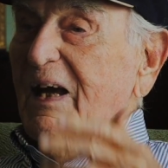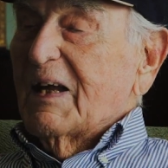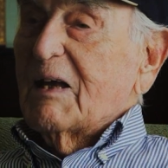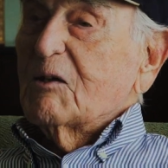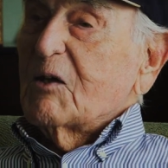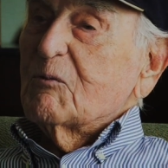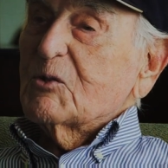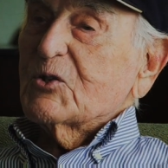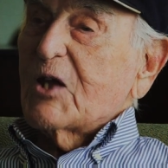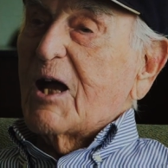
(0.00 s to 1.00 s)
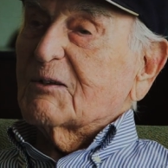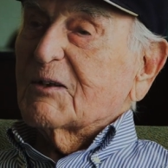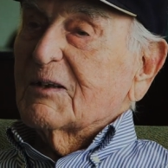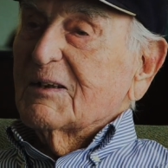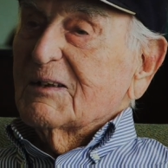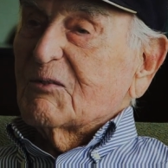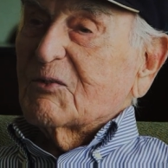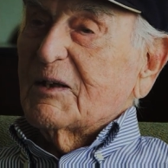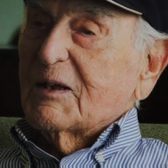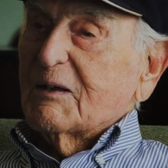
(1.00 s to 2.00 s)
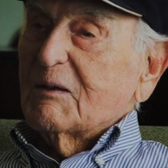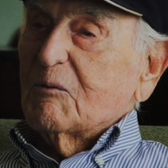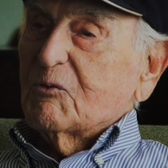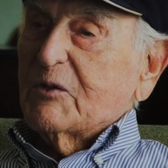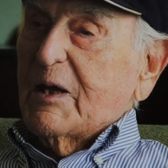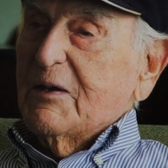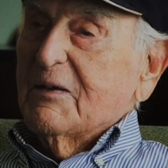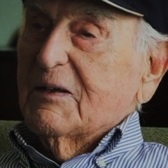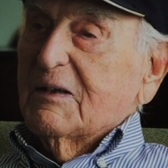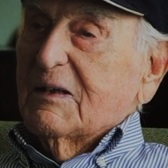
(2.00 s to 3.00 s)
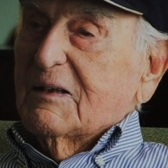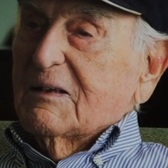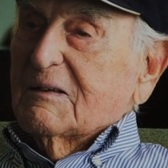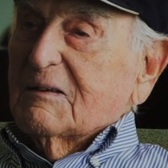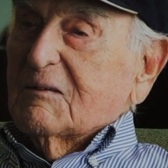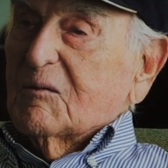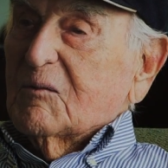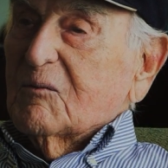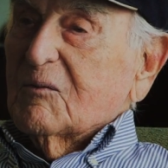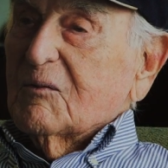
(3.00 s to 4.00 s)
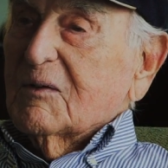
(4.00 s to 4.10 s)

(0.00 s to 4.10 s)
I, I was shocked to see that he was dead. See, this is the first